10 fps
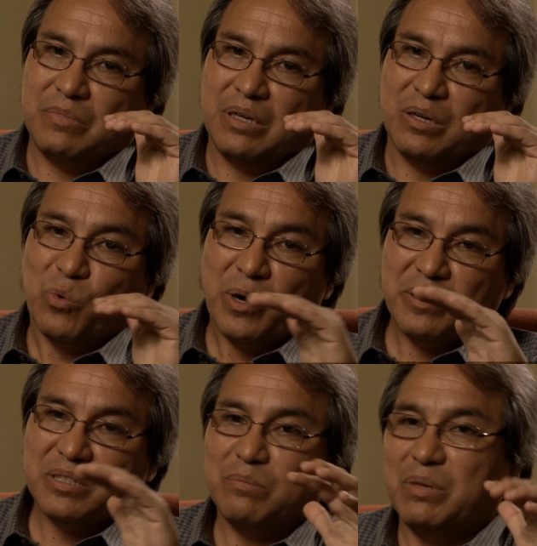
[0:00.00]
an
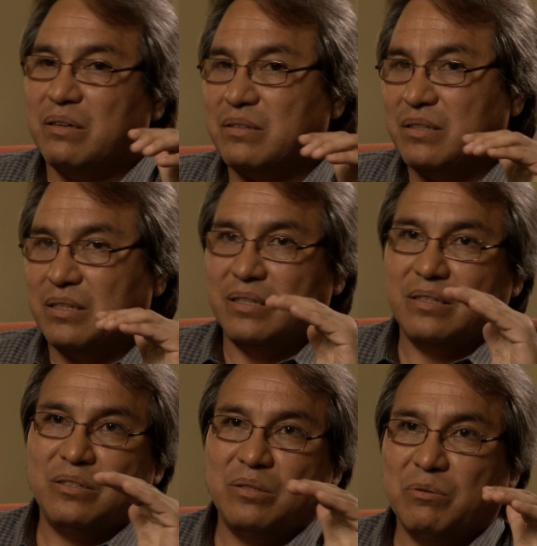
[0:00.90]
awareness about
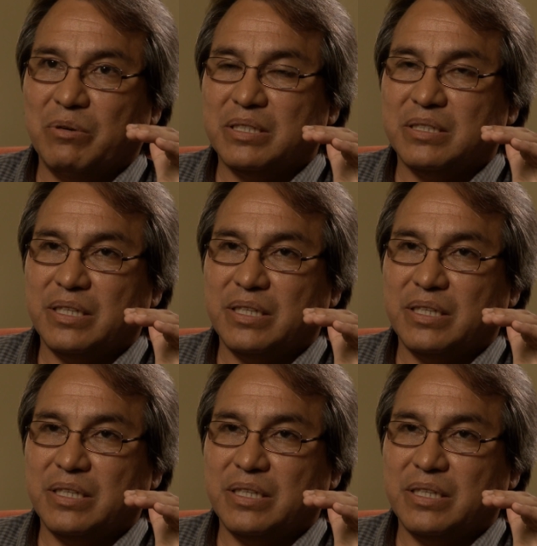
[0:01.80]
the human rights